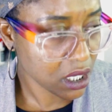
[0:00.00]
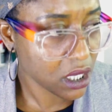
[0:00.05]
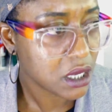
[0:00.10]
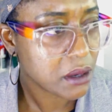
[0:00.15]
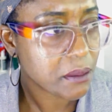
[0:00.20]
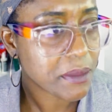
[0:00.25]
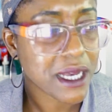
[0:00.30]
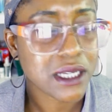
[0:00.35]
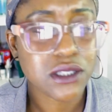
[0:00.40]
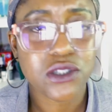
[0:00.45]

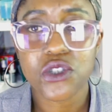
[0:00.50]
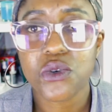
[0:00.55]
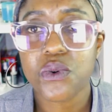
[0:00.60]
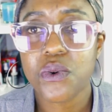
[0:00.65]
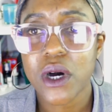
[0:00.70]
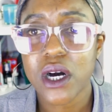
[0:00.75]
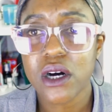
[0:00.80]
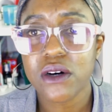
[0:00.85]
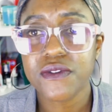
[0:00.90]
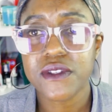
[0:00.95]
about
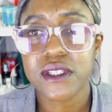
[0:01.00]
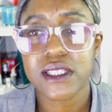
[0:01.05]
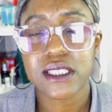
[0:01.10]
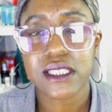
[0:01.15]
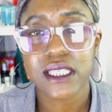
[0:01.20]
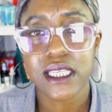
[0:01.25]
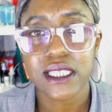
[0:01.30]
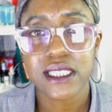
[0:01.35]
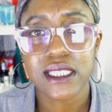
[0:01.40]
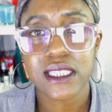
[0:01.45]
12 to
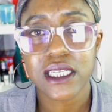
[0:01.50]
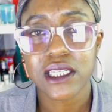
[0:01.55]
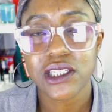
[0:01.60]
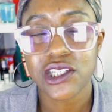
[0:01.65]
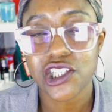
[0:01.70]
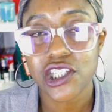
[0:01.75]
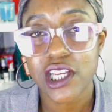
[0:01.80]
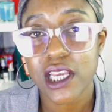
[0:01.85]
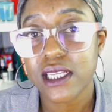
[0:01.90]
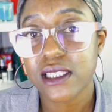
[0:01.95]
16
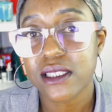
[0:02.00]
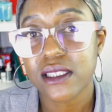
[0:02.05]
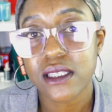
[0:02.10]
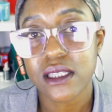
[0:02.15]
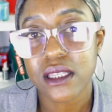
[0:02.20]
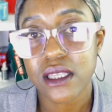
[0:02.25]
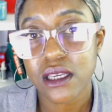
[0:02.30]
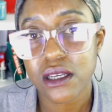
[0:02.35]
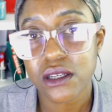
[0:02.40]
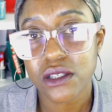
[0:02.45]
shades in
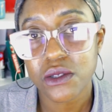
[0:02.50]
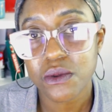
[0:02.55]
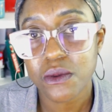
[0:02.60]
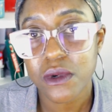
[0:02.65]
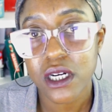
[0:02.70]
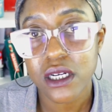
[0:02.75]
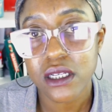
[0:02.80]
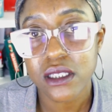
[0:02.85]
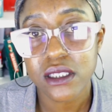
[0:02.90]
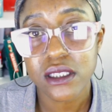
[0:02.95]
those
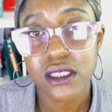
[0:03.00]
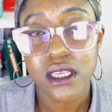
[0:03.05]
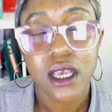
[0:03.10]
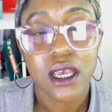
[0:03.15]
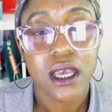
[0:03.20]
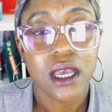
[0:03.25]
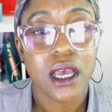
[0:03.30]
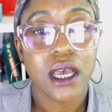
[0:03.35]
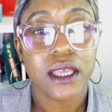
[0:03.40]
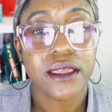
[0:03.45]
ones.
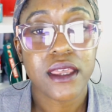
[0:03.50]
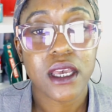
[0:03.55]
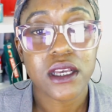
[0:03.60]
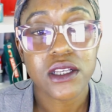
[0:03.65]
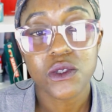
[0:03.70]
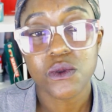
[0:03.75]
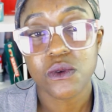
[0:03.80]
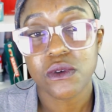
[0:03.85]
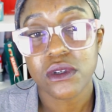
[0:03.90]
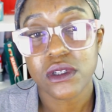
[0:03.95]

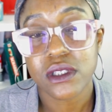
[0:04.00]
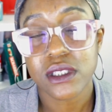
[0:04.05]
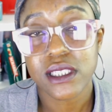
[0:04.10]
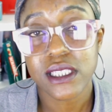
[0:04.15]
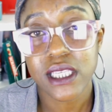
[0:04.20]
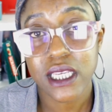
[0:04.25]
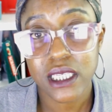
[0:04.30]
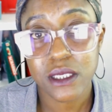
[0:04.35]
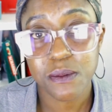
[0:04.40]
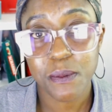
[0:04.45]
Those were
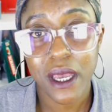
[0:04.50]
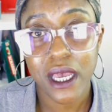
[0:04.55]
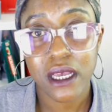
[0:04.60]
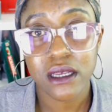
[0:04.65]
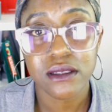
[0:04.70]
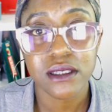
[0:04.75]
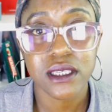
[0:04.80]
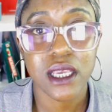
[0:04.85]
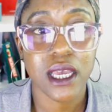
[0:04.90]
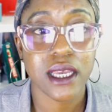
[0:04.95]

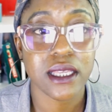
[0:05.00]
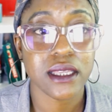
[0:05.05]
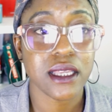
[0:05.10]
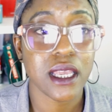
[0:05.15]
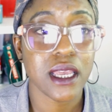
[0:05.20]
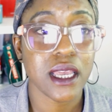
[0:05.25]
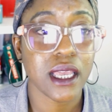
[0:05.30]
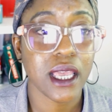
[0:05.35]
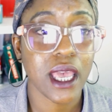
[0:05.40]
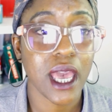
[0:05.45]
£6, and
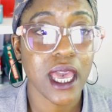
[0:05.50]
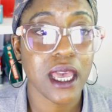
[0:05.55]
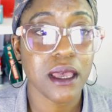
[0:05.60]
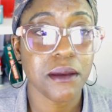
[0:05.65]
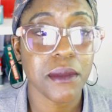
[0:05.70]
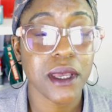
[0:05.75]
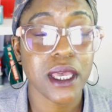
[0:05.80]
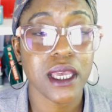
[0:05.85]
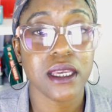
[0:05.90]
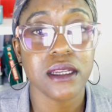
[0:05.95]
it
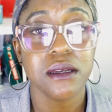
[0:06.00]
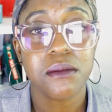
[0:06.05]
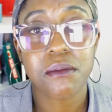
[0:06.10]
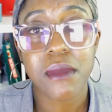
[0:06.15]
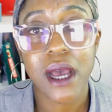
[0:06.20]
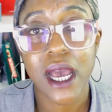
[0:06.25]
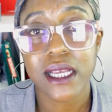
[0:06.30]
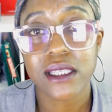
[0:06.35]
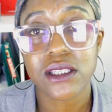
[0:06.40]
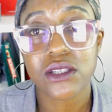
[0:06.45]
came in
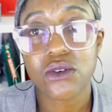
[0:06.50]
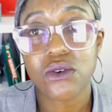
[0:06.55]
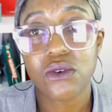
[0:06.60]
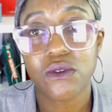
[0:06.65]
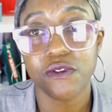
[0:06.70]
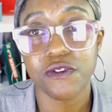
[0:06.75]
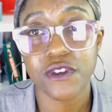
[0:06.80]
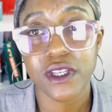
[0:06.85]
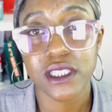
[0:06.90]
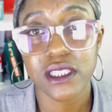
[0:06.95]
matte or
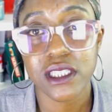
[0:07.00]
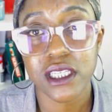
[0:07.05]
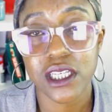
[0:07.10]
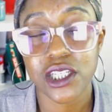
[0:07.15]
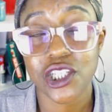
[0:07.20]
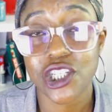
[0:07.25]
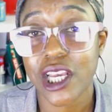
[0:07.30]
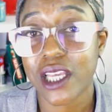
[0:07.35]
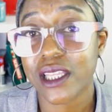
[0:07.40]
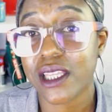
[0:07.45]

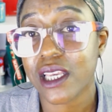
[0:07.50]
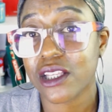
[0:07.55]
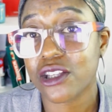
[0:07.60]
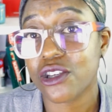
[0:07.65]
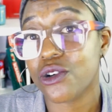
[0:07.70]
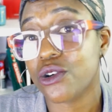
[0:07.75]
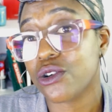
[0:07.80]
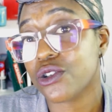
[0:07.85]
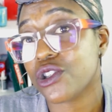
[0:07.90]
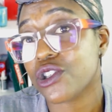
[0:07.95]
vintage. And then you
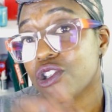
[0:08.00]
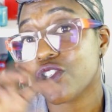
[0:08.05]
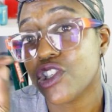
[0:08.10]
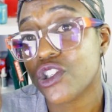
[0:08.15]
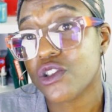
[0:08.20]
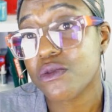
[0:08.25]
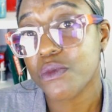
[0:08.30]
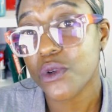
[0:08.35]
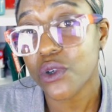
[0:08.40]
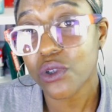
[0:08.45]
got the
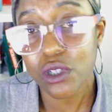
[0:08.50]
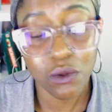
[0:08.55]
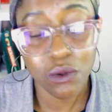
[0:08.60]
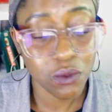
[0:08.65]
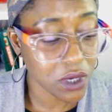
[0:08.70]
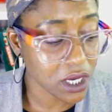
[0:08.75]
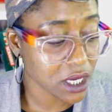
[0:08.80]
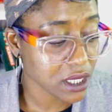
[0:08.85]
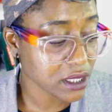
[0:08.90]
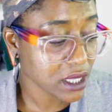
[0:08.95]
smaller
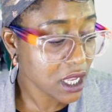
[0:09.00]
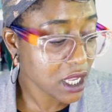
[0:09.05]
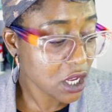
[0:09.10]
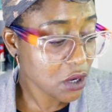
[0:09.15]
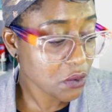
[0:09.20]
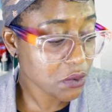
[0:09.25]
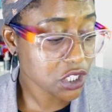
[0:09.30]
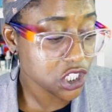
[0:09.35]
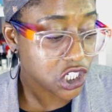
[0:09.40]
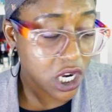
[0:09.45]
one,
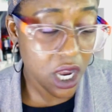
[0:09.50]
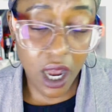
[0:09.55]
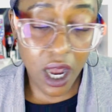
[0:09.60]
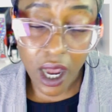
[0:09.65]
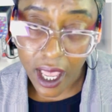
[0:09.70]
which I